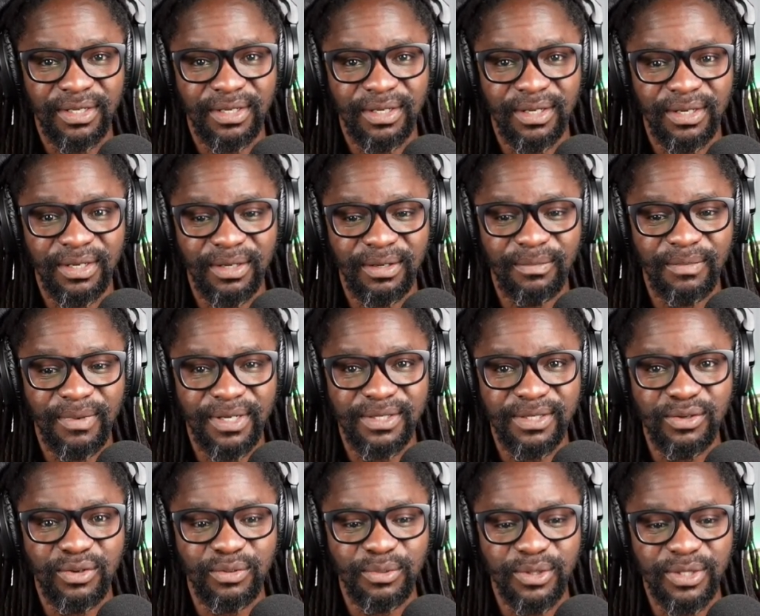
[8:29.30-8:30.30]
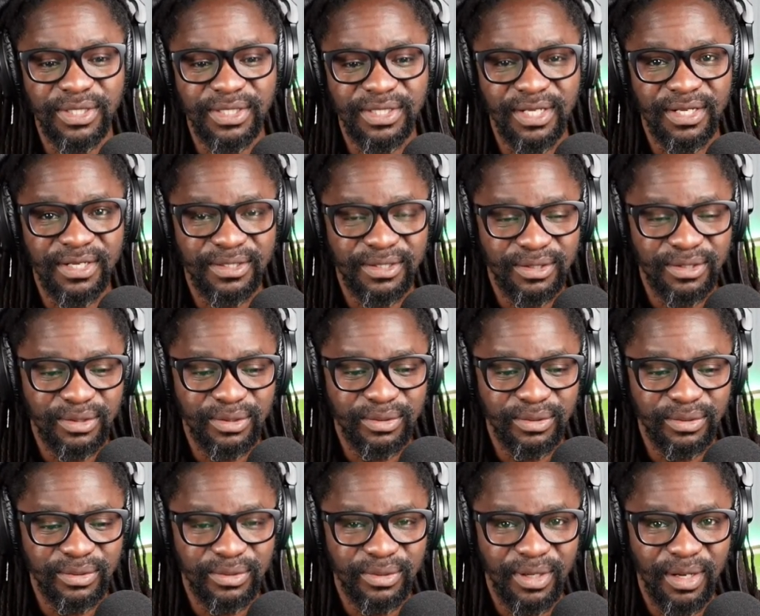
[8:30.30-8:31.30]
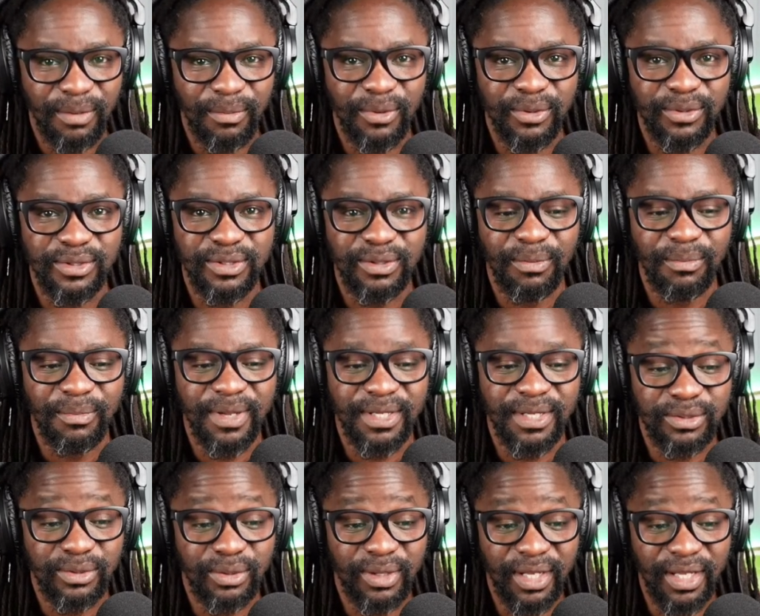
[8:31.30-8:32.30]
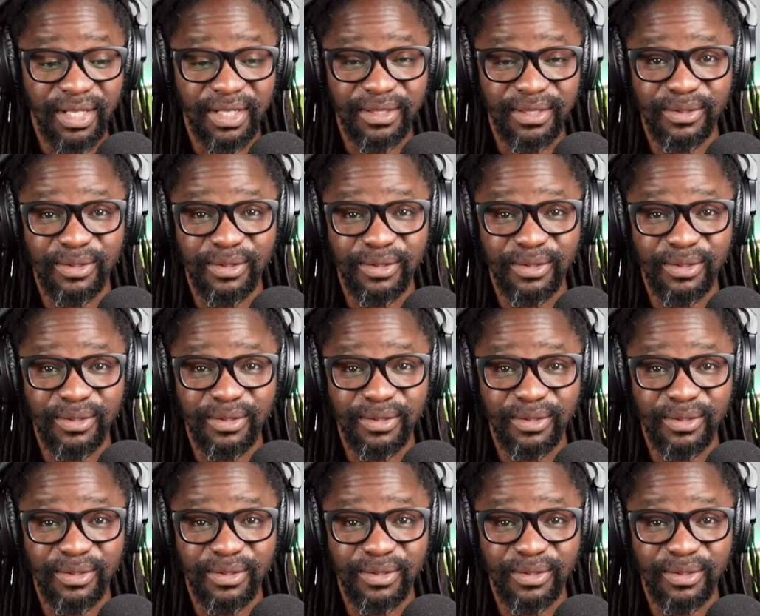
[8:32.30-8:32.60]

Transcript: But nobody tells you about your mental health.